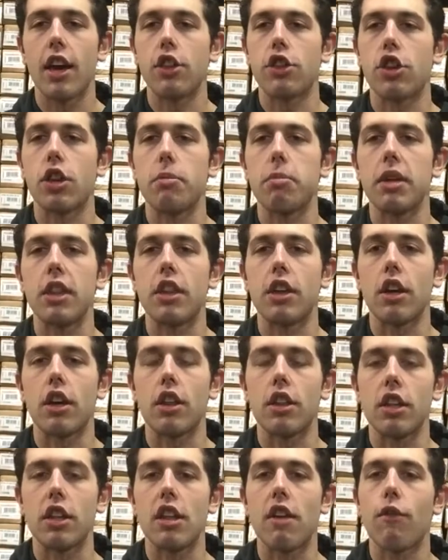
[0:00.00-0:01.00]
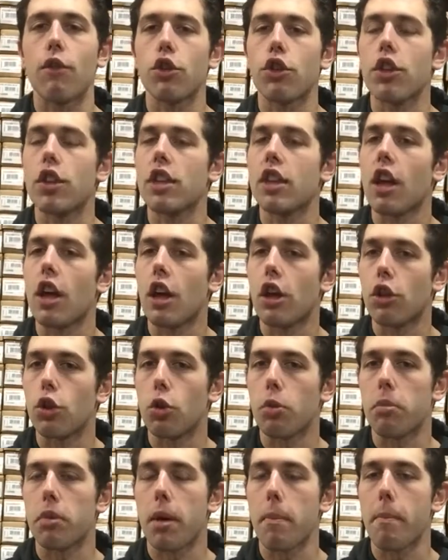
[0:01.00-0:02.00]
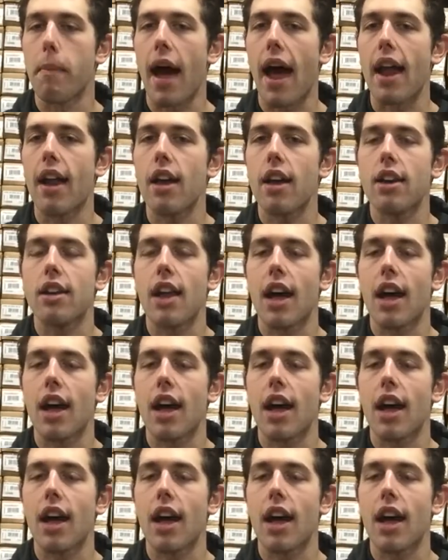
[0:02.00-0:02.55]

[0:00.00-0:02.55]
It's going to be the difference in aluminum bat.